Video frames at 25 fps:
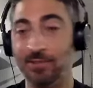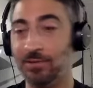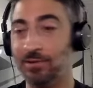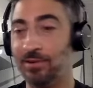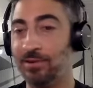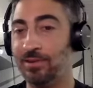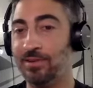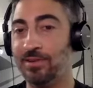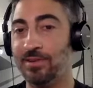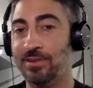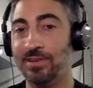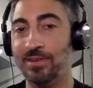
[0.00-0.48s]

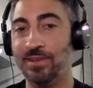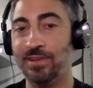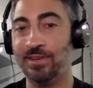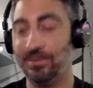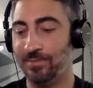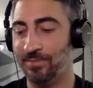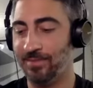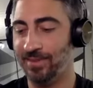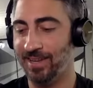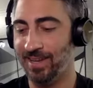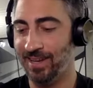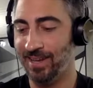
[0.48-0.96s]
was better than
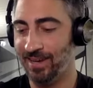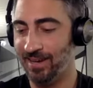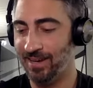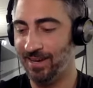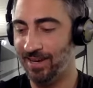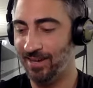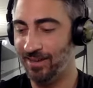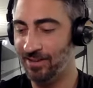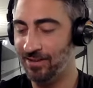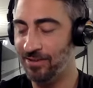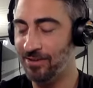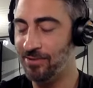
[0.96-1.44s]
mine.
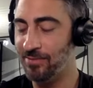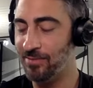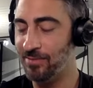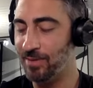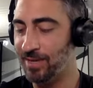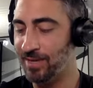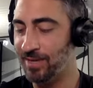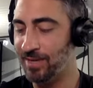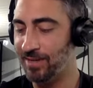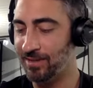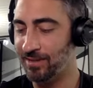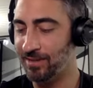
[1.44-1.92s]
A little
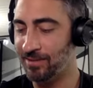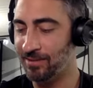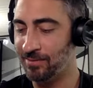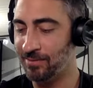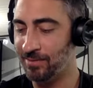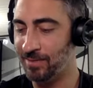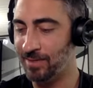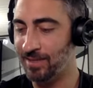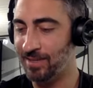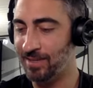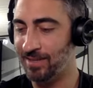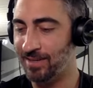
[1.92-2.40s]
bit.
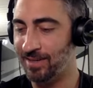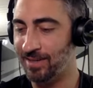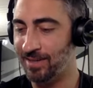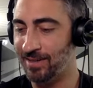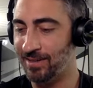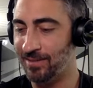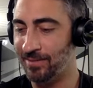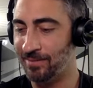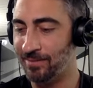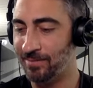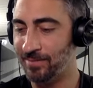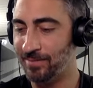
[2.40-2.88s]

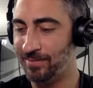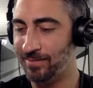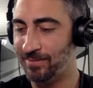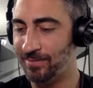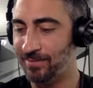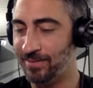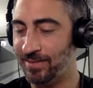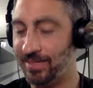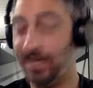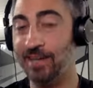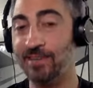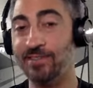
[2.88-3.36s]

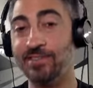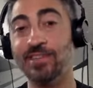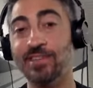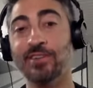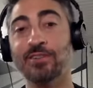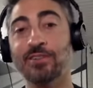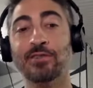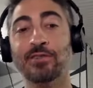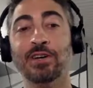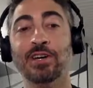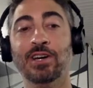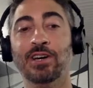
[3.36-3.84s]
Yeah,
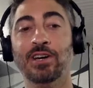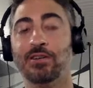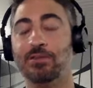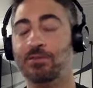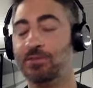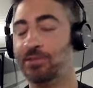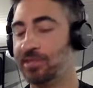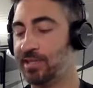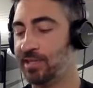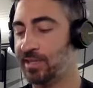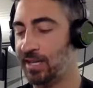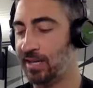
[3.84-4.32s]
so
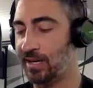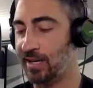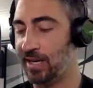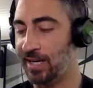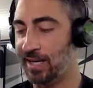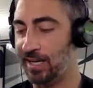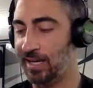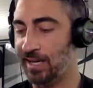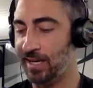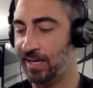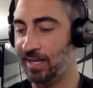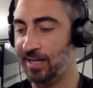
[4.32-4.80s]
we'll just go
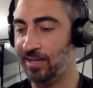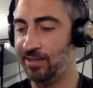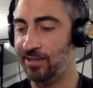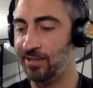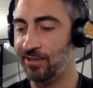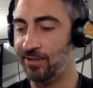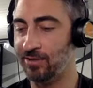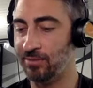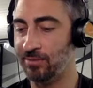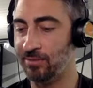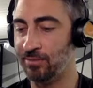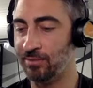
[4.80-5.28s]
ahead and get
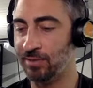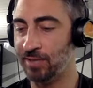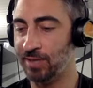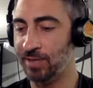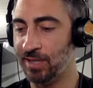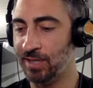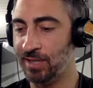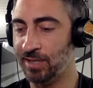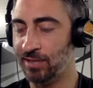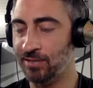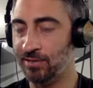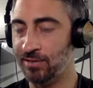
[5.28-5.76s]
into it, but
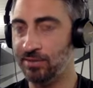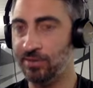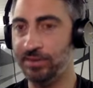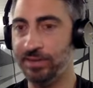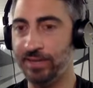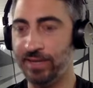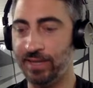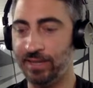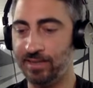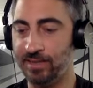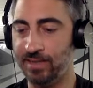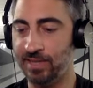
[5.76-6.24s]
we're going to do a
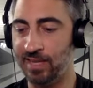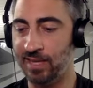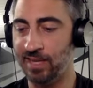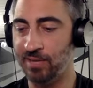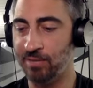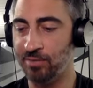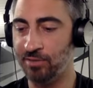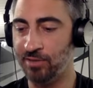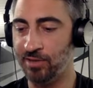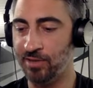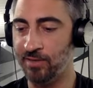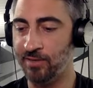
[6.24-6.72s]
little
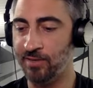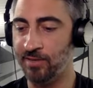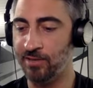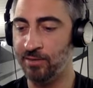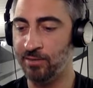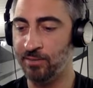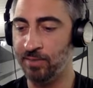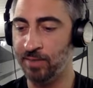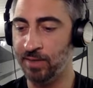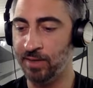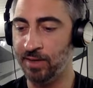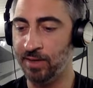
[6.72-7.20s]
XDA
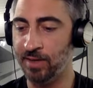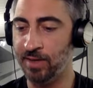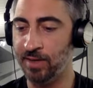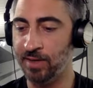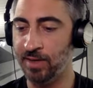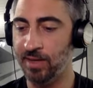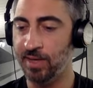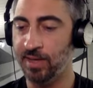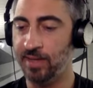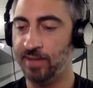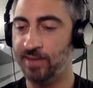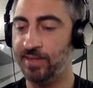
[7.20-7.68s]
preview.
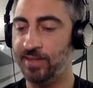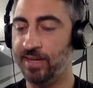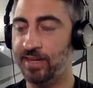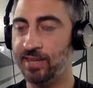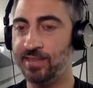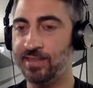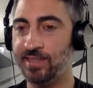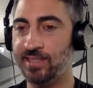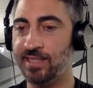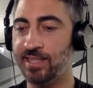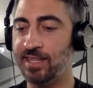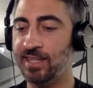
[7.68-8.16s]
But
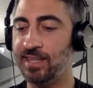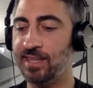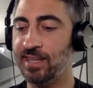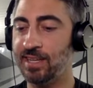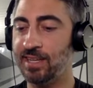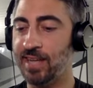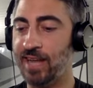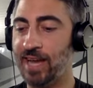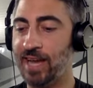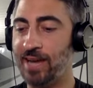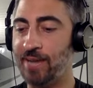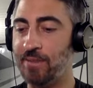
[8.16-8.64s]
Dustin
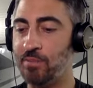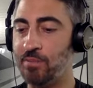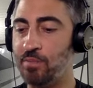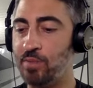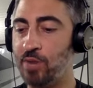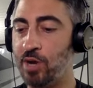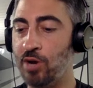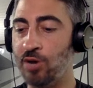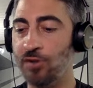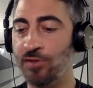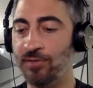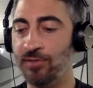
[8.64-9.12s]
and I
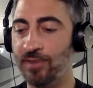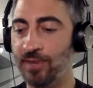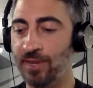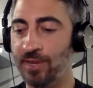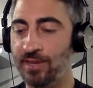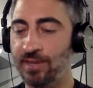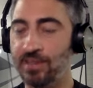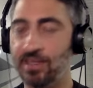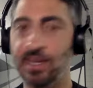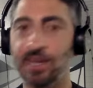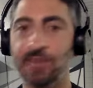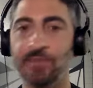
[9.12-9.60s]
both
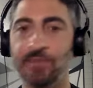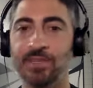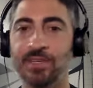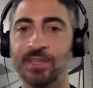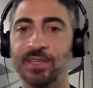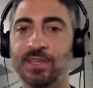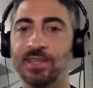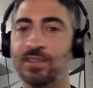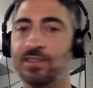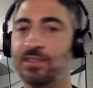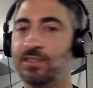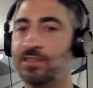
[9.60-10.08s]

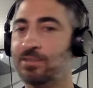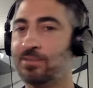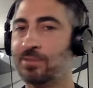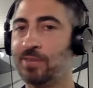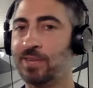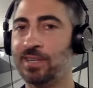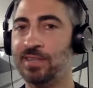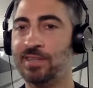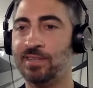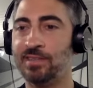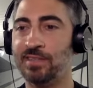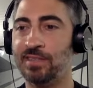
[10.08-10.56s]
attempted to
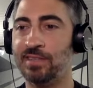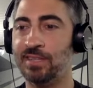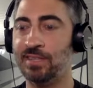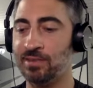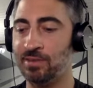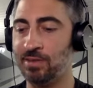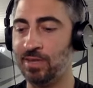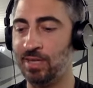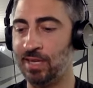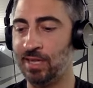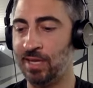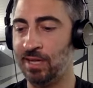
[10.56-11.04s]
race
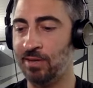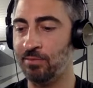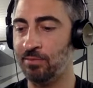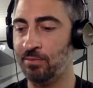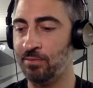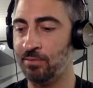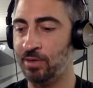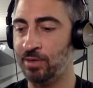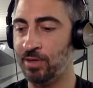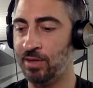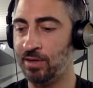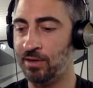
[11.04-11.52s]
this
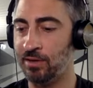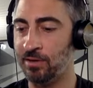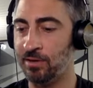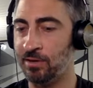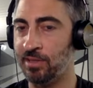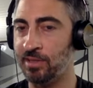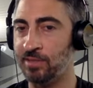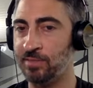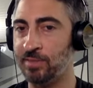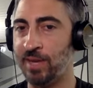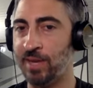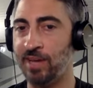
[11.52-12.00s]
weekend.
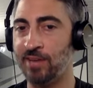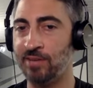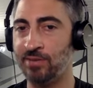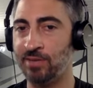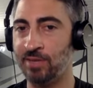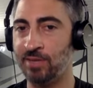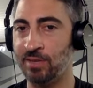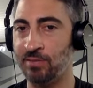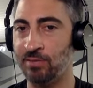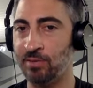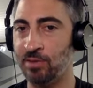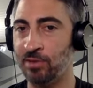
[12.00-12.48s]
This
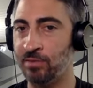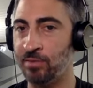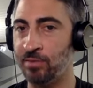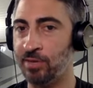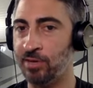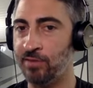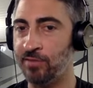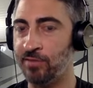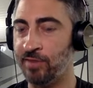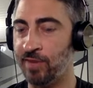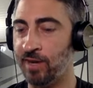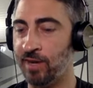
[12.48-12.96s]
past weekend, we were
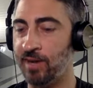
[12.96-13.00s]
both